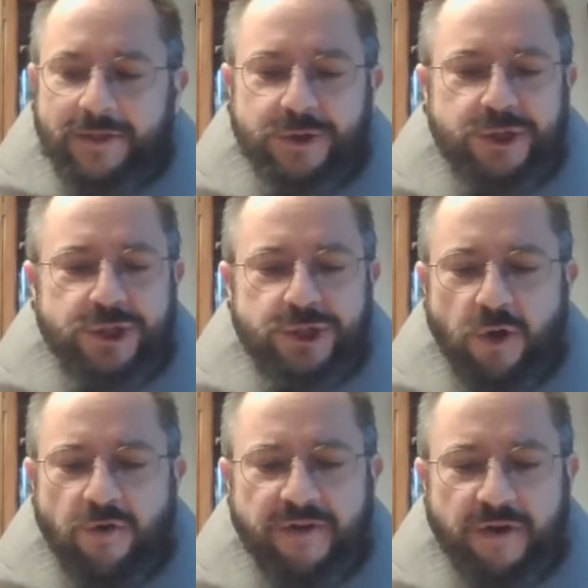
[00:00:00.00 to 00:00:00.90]
There's
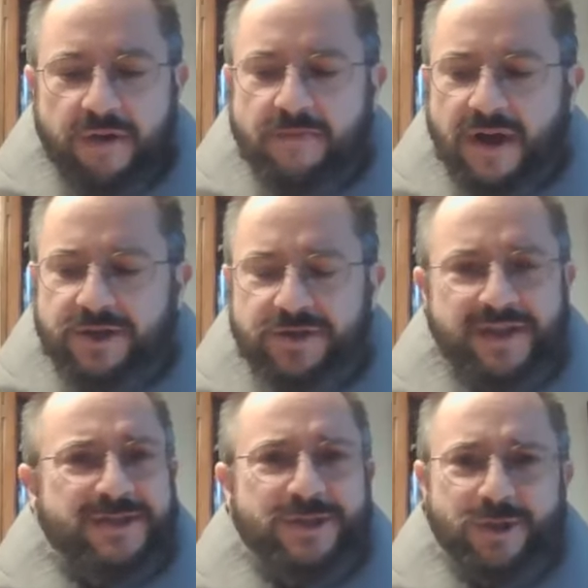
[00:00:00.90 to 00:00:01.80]
so very much
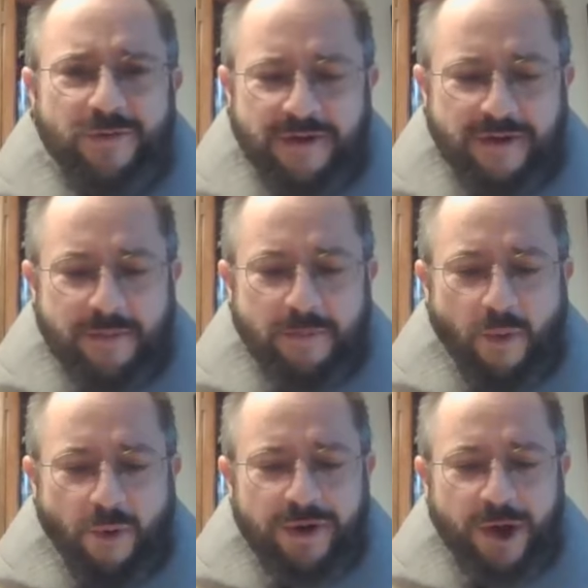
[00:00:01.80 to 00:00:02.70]
that's so very
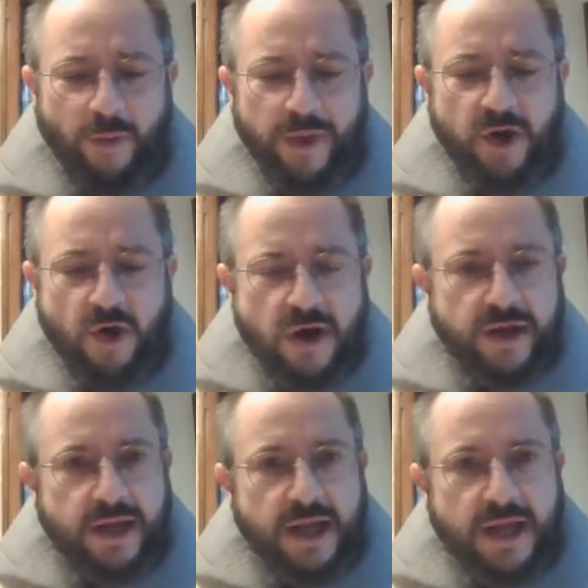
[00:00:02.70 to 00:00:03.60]
important going
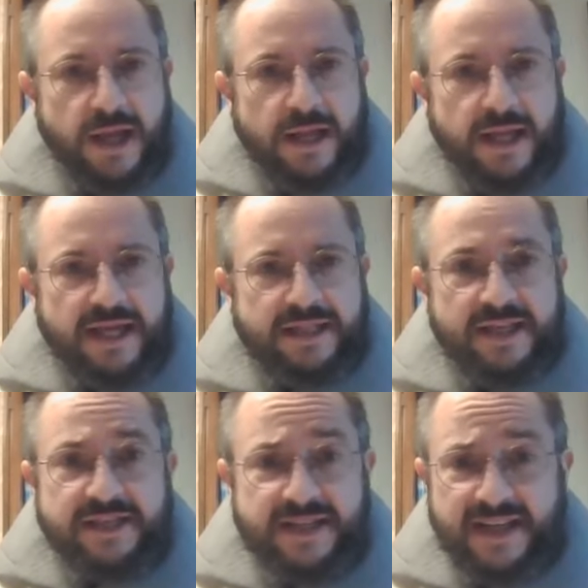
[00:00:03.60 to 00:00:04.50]
on in
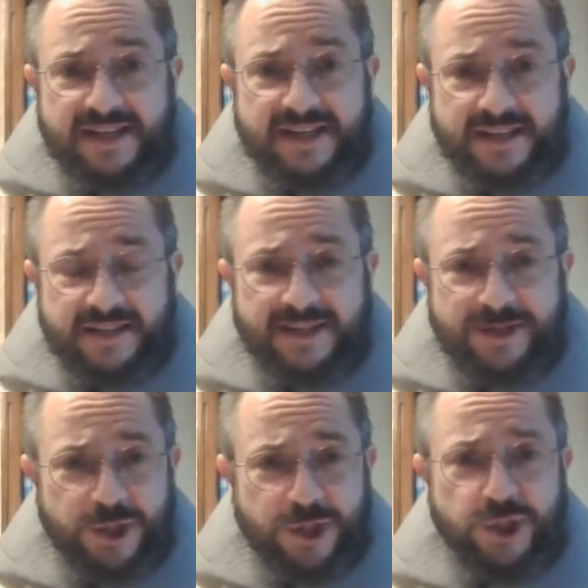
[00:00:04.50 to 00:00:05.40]
this season
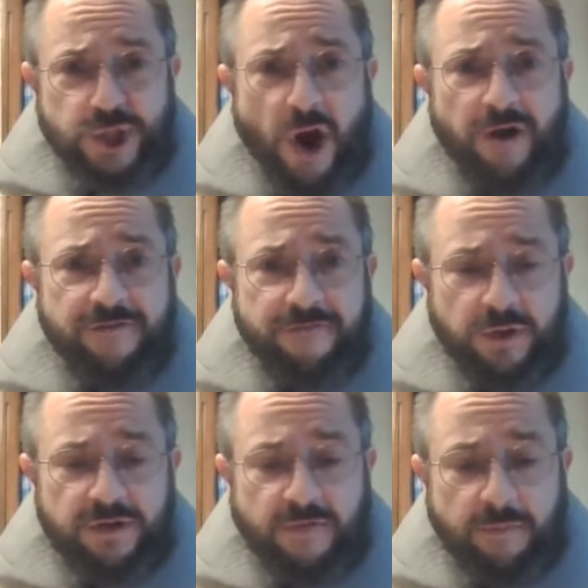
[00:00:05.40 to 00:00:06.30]
that's just chock
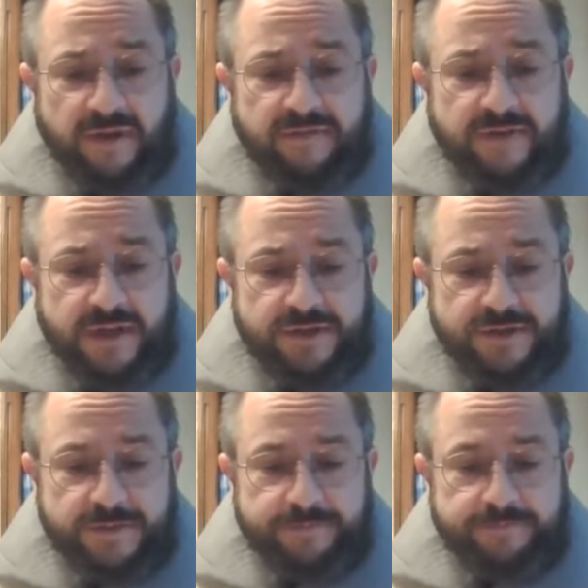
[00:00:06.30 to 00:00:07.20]
full of
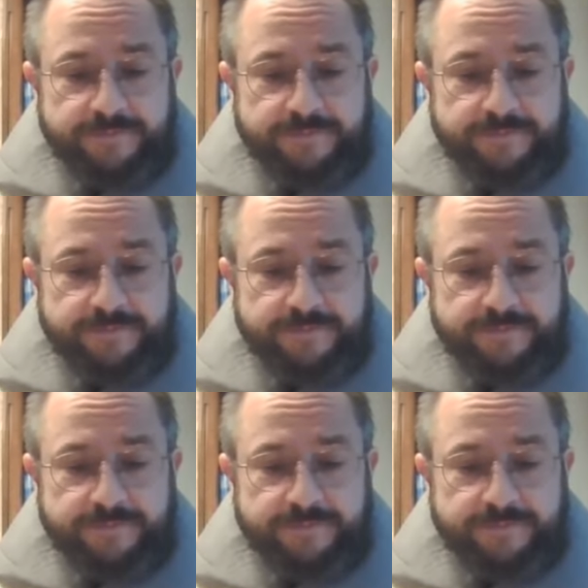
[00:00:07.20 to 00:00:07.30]
epiphanies.